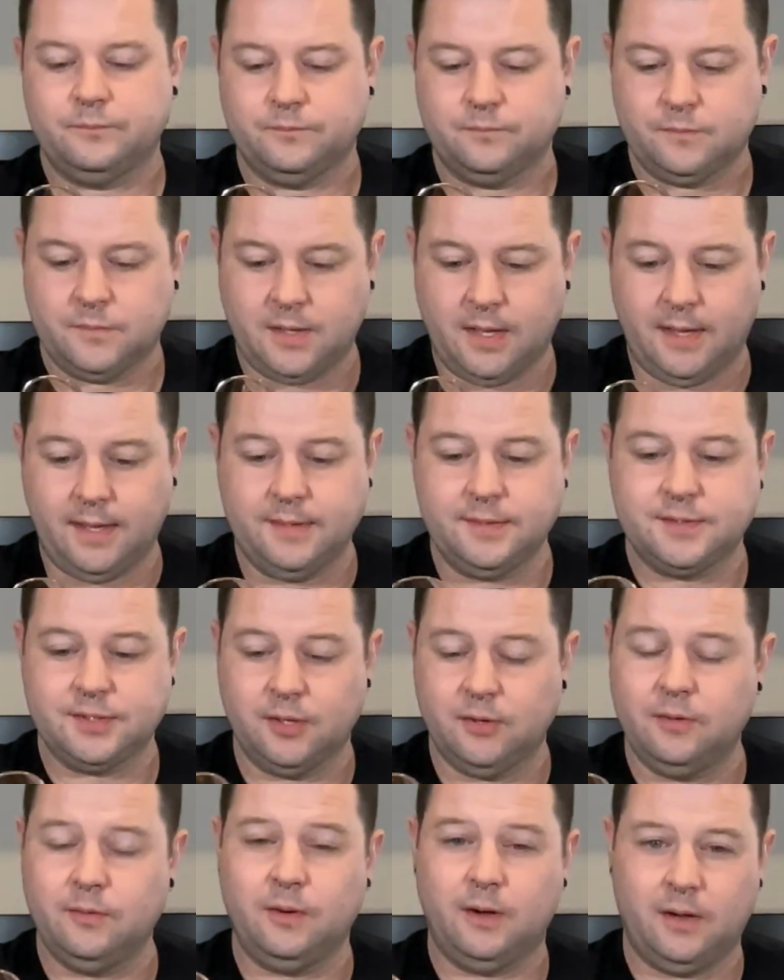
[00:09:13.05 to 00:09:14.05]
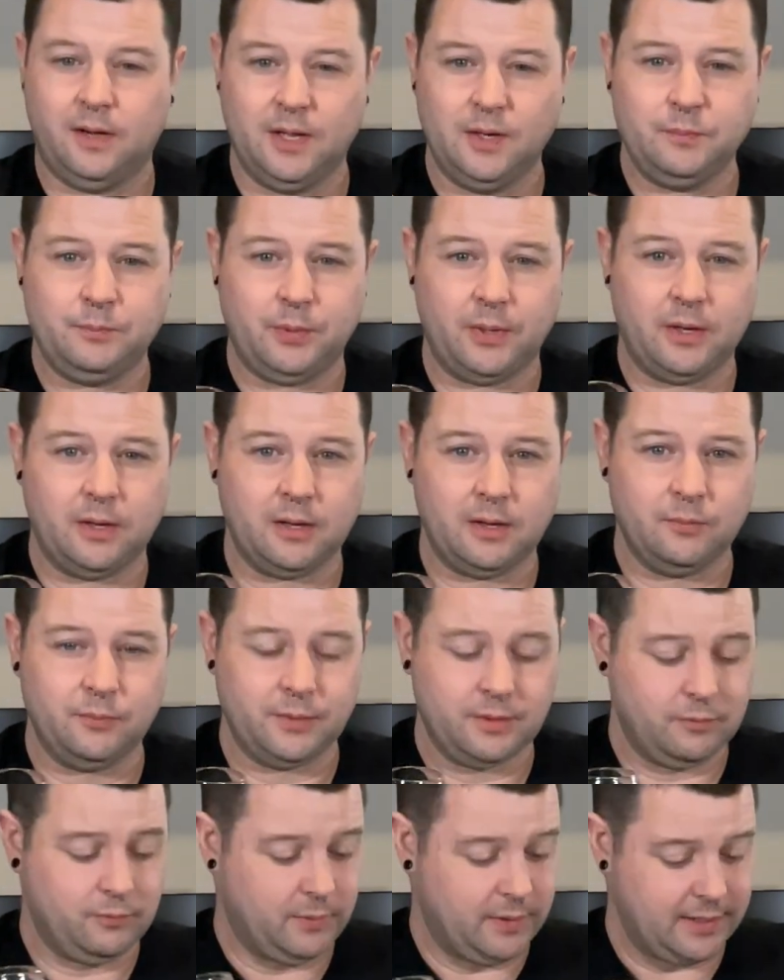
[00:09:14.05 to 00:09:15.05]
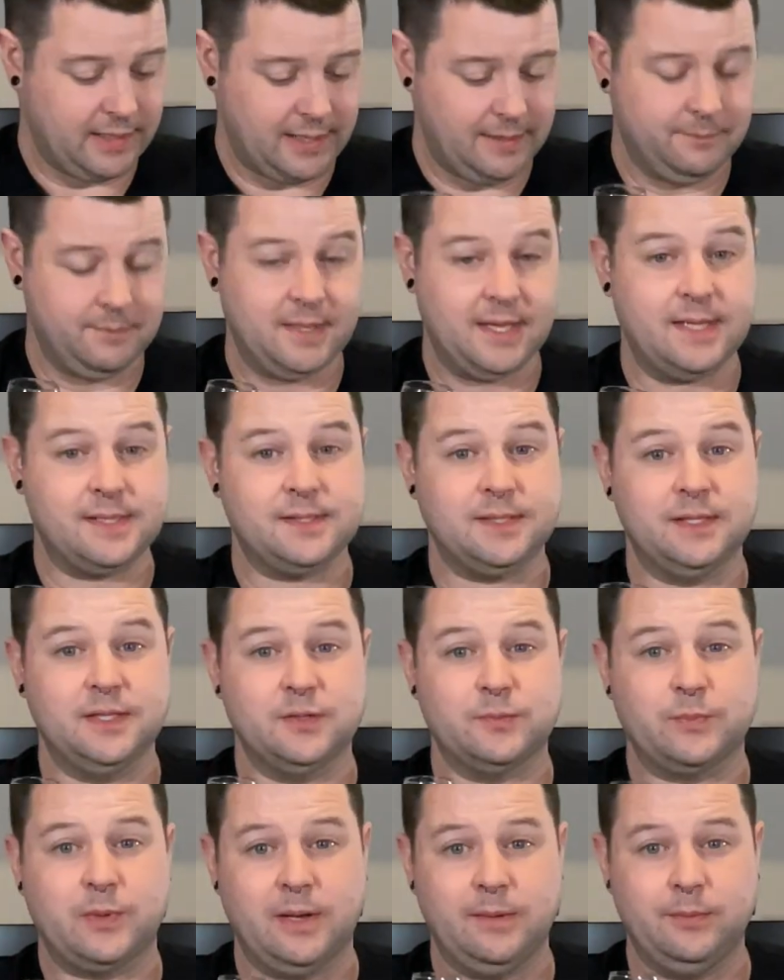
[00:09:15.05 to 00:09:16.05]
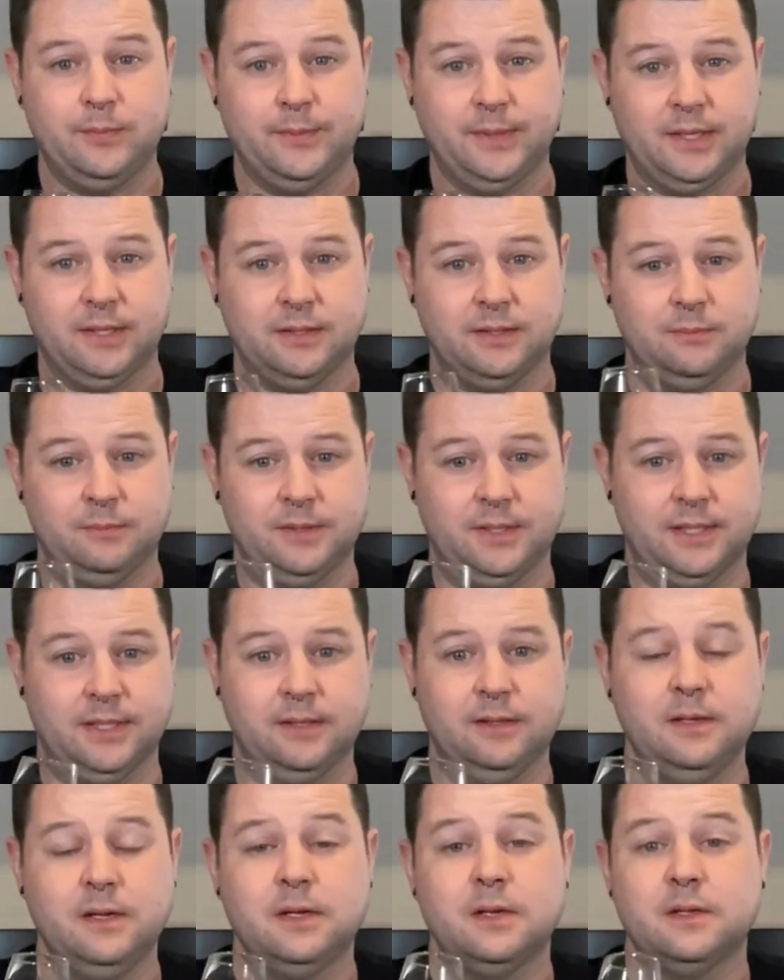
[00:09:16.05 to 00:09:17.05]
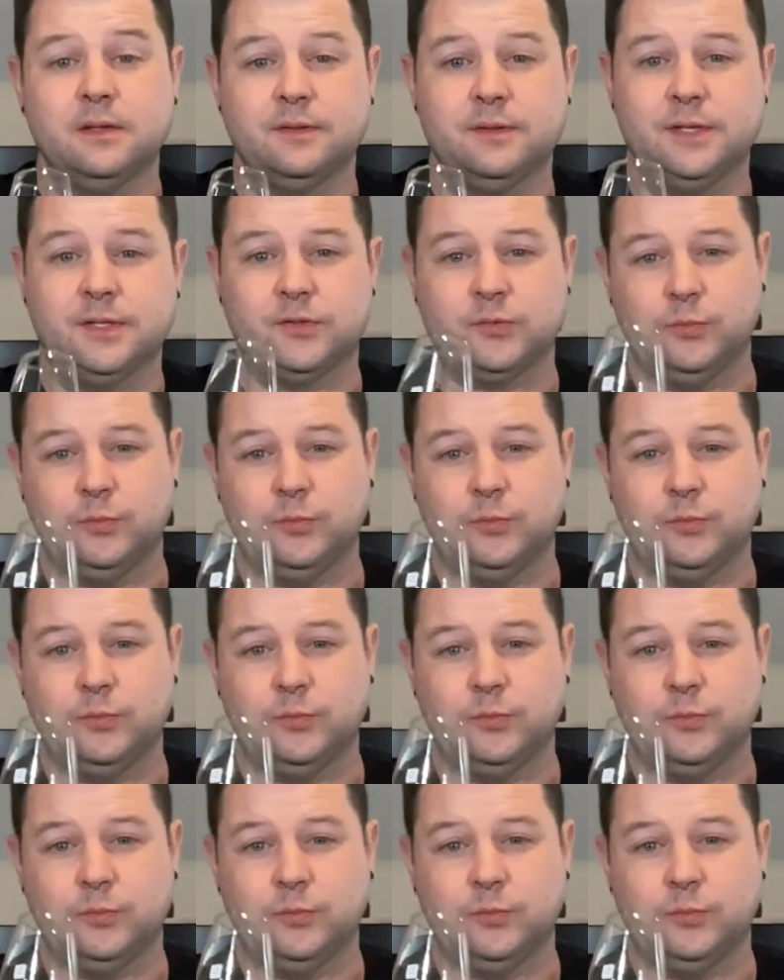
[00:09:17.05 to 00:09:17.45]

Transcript: Okay, so on par with what I'm guessing is probably going to be this